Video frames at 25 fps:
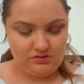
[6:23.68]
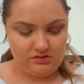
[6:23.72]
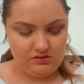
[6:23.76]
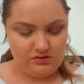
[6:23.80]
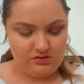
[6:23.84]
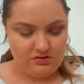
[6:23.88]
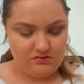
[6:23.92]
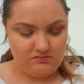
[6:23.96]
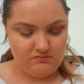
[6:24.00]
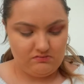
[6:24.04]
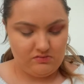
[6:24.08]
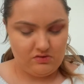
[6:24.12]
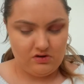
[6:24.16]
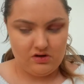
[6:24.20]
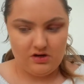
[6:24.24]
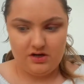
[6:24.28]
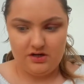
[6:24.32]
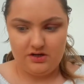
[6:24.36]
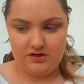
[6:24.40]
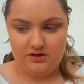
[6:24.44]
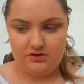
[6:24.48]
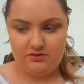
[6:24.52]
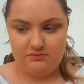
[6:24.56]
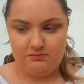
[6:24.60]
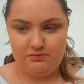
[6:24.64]
I might
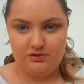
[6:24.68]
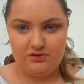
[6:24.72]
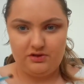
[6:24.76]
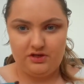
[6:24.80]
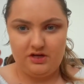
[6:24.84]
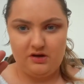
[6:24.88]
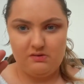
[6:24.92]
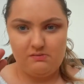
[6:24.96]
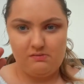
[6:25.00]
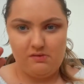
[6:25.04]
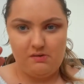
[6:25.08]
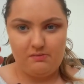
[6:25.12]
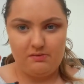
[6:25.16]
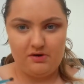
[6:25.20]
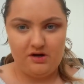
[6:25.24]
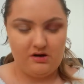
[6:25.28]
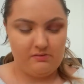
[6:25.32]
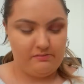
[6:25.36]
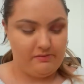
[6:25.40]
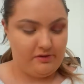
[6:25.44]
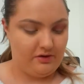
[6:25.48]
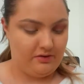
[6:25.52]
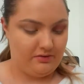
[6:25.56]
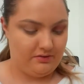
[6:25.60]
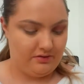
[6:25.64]
put that on my brow
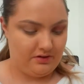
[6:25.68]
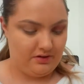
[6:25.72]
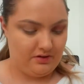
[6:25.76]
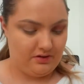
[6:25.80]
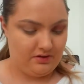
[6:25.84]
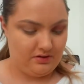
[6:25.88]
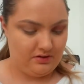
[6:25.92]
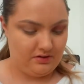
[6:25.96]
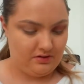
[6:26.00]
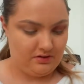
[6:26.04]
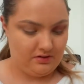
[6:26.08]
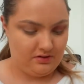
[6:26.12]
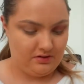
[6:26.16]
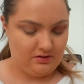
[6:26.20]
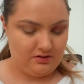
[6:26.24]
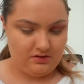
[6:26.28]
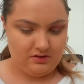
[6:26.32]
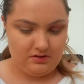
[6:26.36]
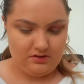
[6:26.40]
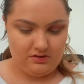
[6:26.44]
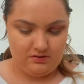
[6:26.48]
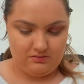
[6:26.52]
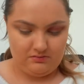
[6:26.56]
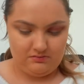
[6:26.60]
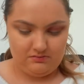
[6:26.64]
bone.
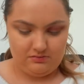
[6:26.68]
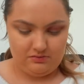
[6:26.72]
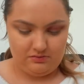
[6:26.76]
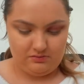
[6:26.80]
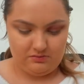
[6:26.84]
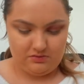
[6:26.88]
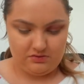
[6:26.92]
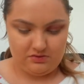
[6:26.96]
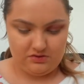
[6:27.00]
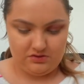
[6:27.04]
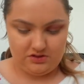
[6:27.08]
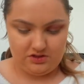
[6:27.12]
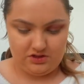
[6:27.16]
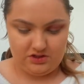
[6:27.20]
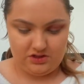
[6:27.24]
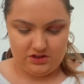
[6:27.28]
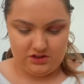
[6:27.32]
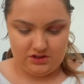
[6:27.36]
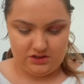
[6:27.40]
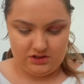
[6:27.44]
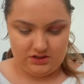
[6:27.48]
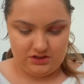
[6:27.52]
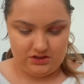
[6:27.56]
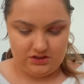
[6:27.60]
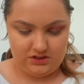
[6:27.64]

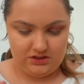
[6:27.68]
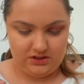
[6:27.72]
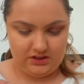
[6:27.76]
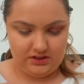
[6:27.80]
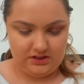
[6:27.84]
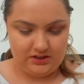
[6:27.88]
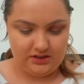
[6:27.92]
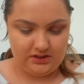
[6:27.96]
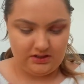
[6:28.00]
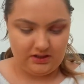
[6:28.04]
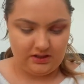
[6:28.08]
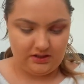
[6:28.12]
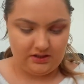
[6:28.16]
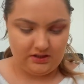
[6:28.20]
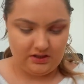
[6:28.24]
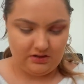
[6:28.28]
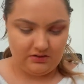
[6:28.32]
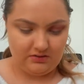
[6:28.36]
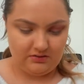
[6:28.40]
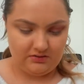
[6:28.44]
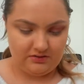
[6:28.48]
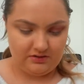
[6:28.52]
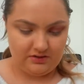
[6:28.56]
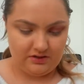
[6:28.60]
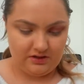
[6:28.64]

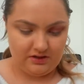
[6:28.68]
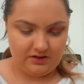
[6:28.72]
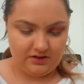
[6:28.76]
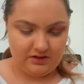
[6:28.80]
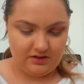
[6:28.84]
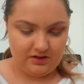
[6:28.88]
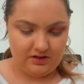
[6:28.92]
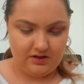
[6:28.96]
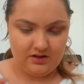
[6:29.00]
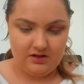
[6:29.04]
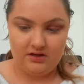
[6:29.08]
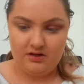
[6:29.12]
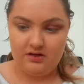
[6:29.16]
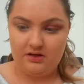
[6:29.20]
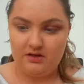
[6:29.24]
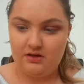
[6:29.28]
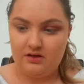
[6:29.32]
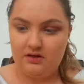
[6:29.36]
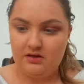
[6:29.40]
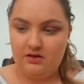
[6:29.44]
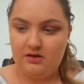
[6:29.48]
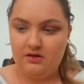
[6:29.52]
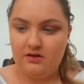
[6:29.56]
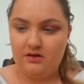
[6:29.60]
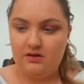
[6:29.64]
Toasty.
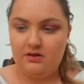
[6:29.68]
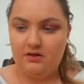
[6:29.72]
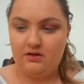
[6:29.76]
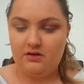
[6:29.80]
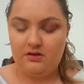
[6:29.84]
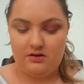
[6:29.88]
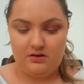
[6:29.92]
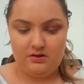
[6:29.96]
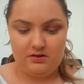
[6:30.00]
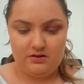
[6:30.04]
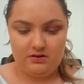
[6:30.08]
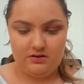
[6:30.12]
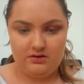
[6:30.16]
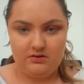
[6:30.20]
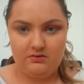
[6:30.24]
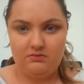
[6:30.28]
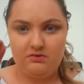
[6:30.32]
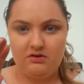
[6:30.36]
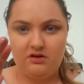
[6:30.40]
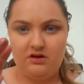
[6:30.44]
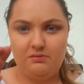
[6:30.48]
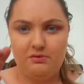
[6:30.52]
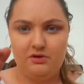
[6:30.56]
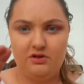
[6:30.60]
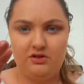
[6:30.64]
We're
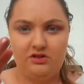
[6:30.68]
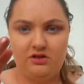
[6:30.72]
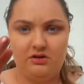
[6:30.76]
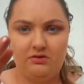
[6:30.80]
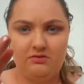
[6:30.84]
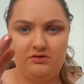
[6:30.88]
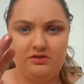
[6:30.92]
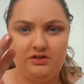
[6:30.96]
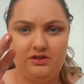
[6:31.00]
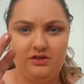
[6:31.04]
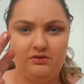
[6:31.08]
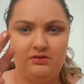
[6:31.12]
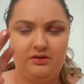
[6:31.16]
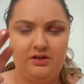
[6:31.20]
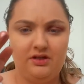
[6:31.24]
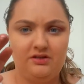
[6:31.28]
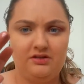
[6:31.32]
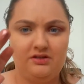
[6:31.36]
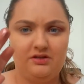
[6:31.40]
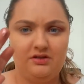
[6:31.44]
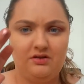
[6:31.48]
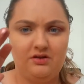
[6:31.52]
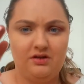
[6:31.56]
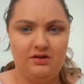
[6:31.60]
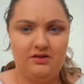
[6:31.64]
gonna put Toasty on, that's
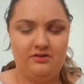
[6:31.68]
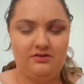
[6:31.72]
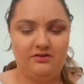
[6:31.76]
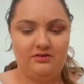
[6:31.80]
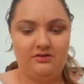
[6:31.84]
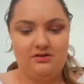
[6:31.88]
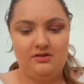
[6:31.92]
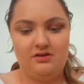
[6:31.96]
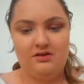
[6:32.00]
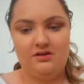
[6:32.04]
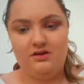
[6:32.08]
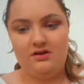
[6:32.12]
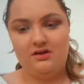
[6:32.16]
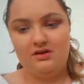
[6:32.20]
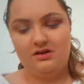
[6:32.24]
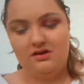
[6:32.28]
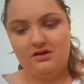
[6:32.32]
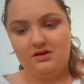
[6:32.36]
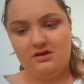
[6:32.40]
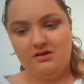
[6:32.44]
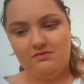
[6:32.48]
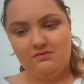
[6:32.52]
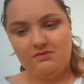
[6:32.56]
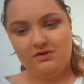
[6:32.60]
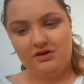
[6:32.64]
nice.
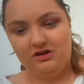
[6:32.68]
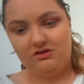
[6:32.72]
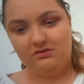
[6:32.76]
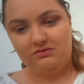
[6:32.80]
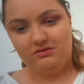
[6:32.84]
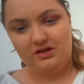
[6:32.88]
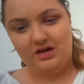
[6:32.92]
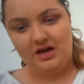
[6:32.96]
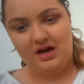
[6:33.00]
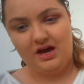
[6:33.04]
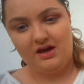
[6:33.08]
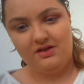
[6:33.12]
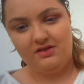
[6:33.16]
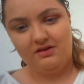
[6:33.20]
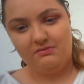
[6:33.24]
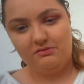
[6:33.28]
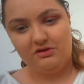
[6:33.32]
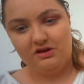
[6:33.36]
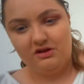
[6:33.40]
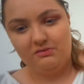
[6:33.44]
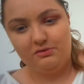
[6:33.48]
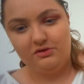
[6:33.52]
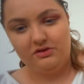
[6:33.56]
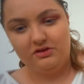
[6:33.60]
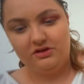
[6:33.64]
I'm gonna do that and then we're
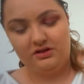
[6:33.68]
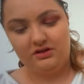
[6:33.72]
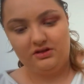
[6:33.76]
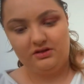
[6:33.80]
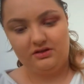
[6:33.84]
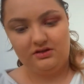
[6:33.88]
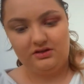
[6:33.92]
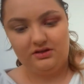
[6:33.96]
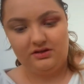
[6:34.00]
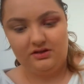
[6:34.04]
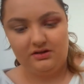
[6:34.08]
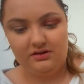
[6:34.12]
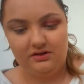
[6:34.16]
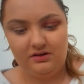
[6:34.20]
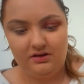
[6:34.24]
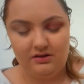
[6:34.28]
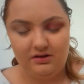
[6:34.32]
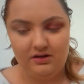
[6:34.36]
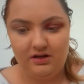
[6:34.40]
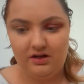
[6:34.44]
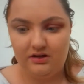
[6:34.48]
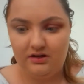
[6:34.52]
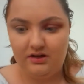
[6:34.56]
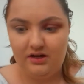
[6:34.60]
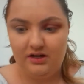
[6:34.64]
gonna put
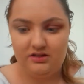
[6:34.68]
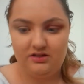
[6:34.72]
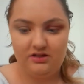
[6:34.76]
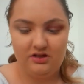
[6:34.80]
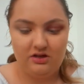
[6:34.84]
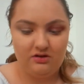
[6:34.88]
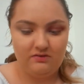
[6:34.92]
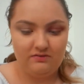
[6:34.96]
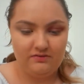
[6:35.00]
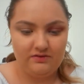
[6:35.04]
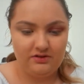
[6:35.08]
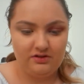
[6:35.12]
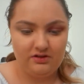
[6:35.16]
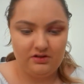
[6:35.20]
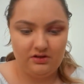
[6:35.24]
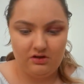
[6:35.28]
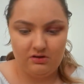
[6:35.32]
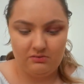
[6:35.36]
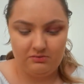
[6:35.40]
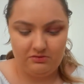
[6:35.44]
the glitter over the top.